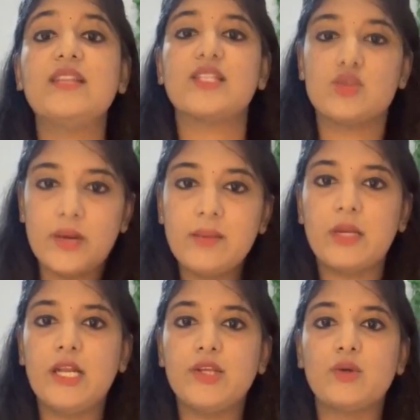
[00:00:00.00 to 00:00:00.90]
That's why I'm
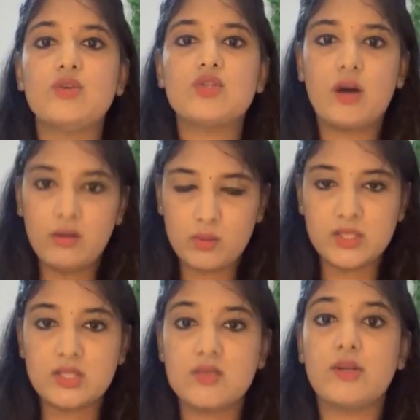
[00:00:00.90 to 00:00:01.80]
telling you to solve
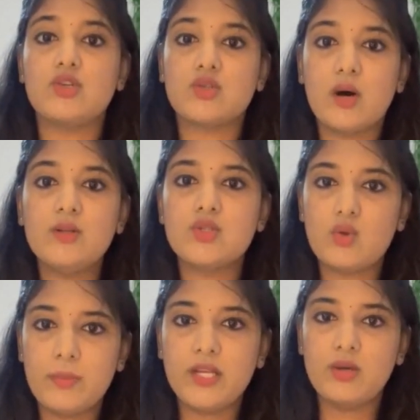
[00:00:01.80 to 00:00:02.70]
questions. When you solve
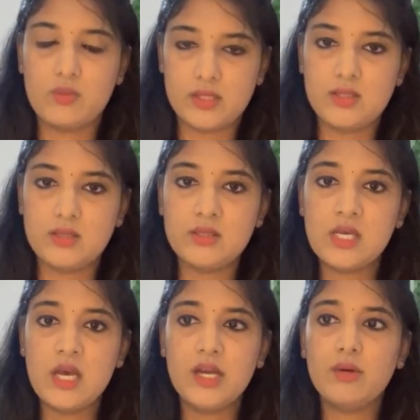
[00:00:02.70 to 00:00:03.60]
so many questions,
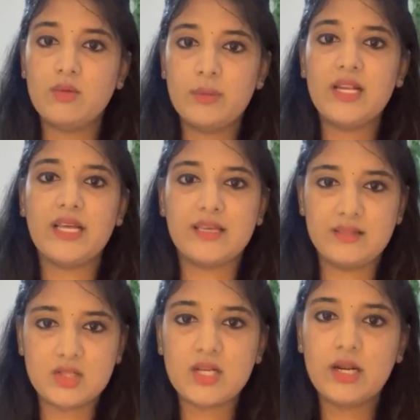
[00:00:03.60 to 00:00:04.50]
it would be like
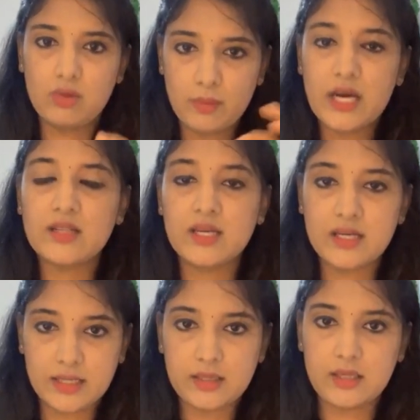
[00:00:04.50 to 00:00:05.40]
instinct and you will mark the
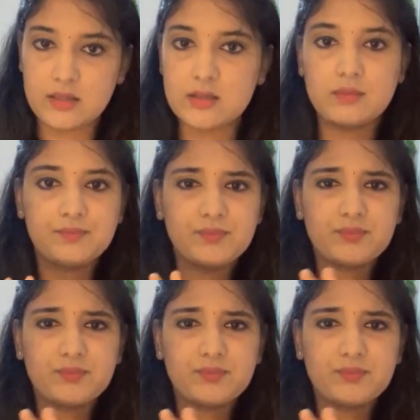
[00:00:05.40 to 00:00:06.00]
correct answer.